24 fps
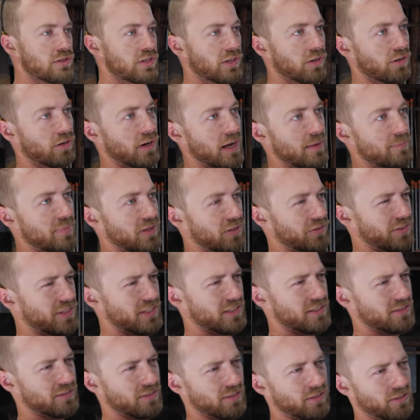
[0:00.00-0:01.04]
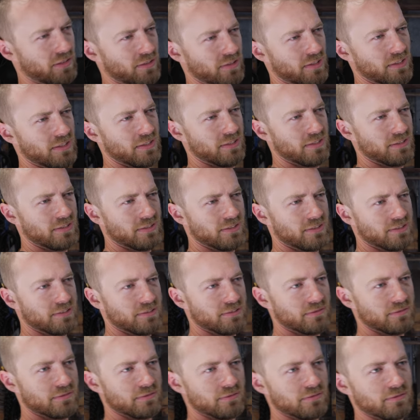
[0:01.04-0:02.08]
So I built this little
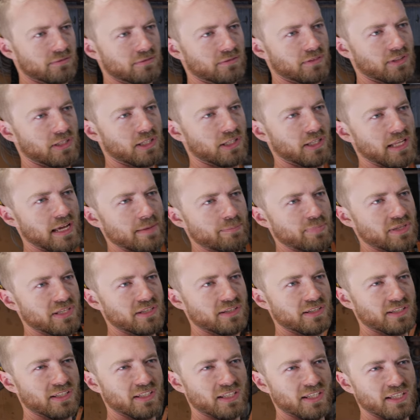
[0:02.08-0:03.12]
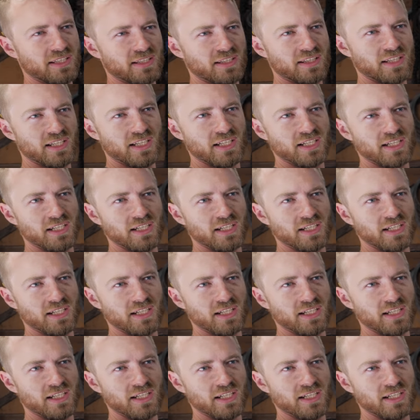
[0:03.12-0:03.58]
clampy dealie